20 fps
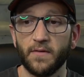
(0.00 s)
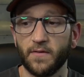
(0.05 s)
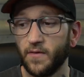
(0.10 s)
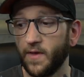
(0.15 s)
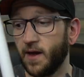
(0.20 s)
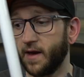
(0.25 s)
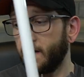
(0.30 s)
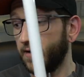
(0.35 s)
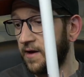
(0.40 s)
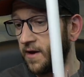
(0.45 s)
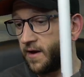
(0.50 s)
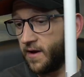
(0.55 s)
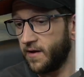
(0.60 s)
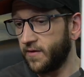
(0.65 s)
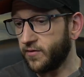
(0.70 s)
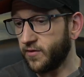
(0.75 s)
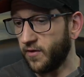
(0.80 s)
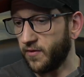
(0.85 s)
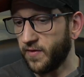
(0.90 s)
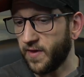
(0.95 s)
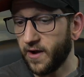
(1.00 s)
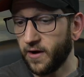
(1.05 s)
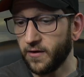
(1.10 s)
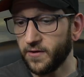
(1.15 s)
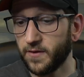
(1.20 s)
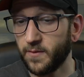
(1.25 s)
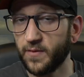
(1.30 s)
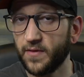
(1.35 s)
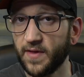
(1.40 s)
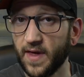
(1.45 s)
Like, so they are
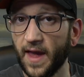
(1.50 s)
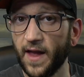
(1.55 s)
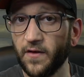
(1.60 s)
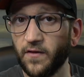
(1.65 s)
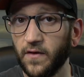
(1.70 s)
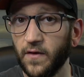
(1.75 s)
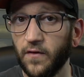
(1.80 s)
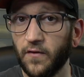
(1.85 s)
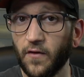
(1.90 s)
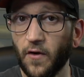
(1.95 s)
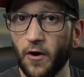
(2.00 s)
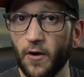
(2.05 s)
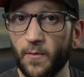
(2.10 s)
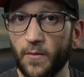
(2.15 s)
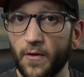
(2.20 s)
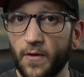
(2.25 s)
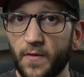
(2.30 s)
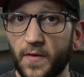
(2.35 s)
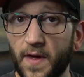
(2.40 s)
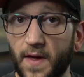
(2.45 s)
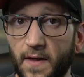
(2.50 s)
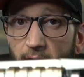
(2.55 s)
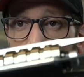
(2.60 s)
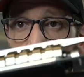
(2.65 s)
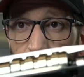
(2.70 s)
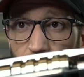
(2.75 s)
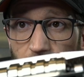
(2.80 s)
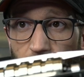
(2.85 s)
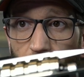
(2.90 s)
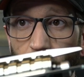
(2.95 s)
substantially sharper
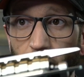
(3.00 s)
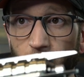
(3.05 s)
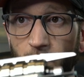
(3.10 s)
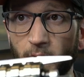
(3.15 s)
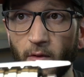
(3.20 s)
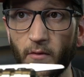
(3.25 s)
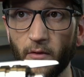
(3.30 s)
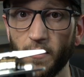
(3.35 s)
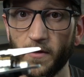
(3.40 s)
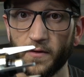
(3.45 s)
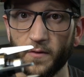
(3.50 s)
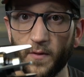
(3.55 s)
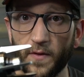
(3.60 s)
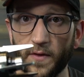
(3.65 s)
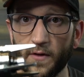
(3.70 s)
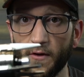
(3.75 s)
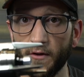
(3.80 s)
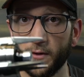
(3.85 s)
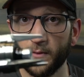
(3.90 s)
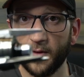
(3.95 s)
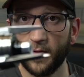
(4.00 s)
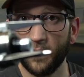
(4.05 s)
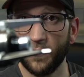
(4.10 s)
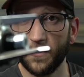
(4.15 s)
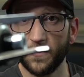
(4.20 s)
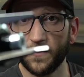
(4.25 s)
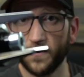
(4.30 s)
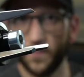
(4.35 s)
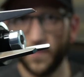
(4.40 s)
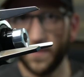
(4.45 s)
than the Ultimate Works one. The Ultimate
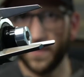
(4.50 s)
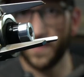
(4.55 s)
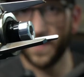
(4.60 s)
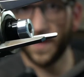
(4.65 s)
Works one,